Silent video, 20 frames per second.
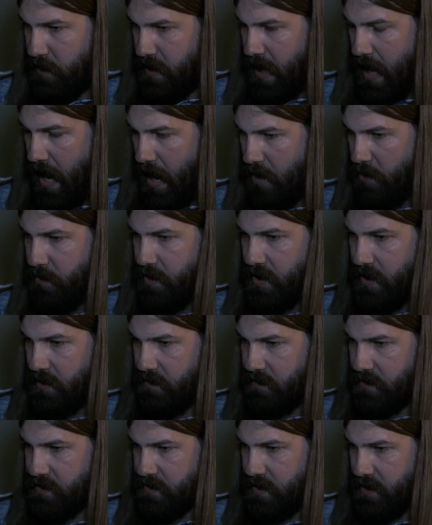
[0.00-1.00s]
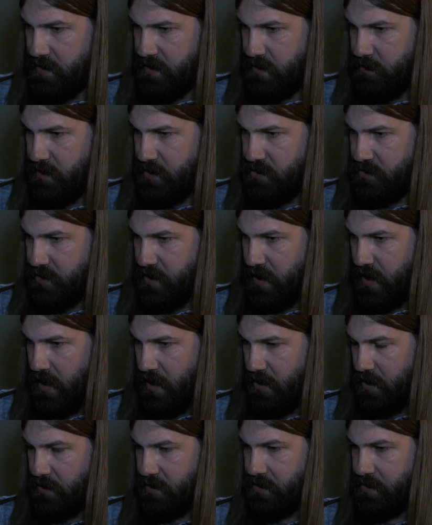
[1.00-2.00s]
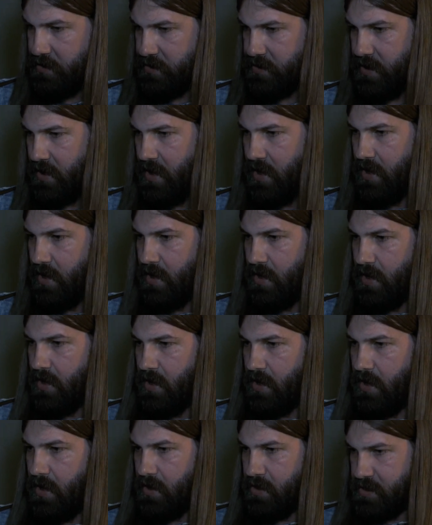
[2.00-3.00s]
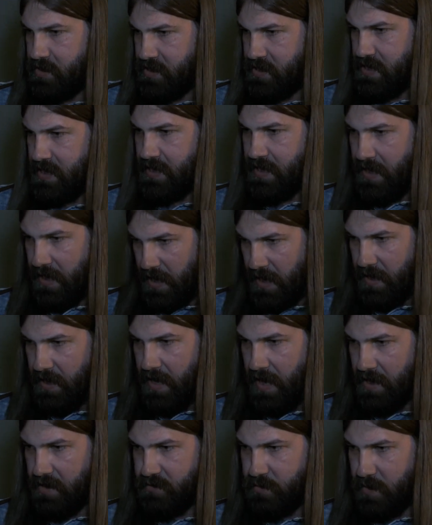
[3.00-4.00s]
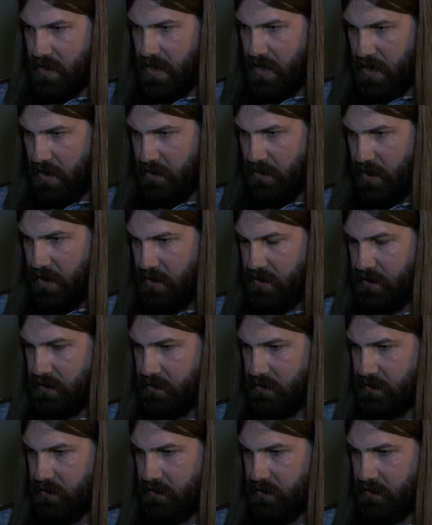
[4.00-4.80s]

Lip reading: me how many of the Sesame Street characters are singing it as we hear it.